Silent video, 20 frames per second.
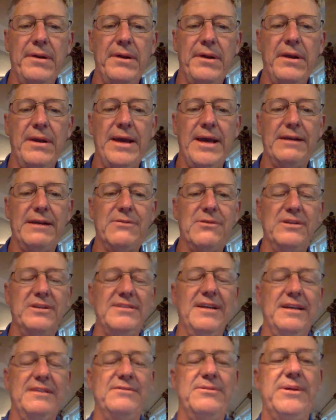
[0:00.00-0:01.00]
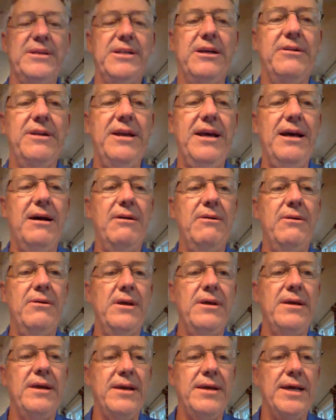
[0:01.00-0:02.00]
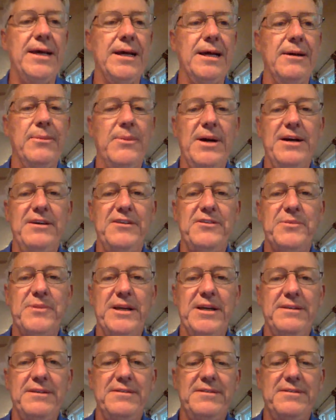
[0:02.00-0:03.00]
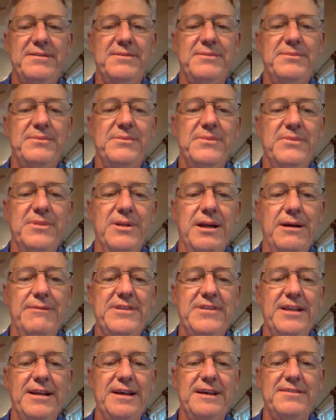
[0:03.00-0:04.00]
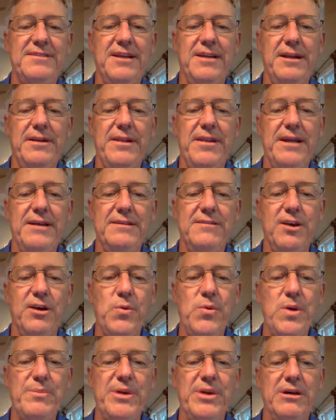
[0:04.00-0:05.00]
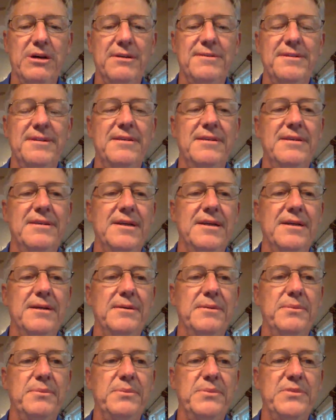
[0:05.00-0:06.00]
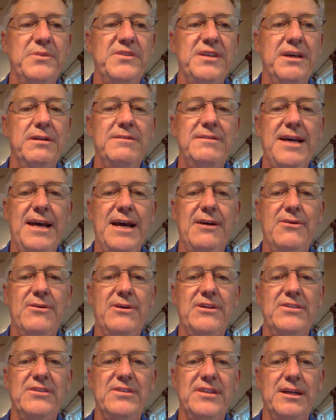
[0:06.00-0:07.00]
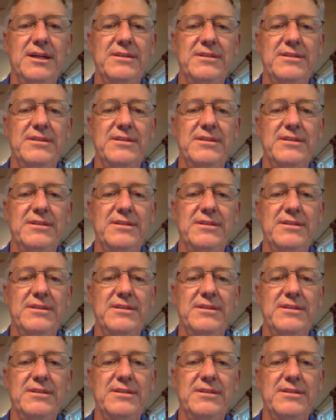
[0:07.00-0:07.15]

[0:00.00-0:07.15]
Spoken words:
And of course, as we know now, ospreys love to nest on things that we build. Cell towers are